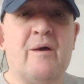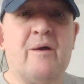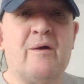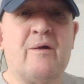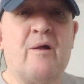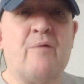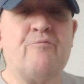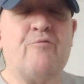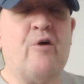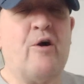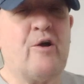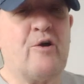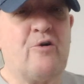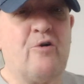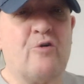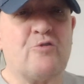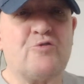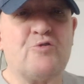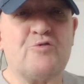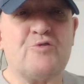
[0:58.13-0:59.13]
you know, Brian
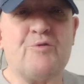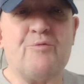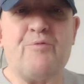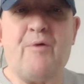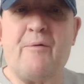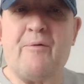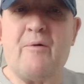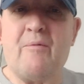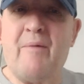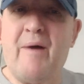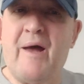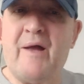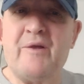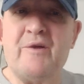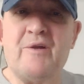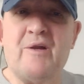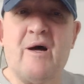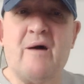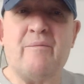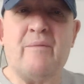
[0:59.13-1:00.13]
Cottrell is a proper man,
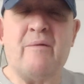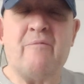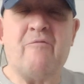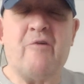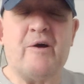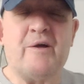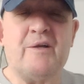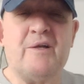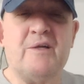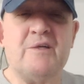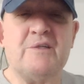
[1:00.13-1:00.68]
you know what I mean, right? And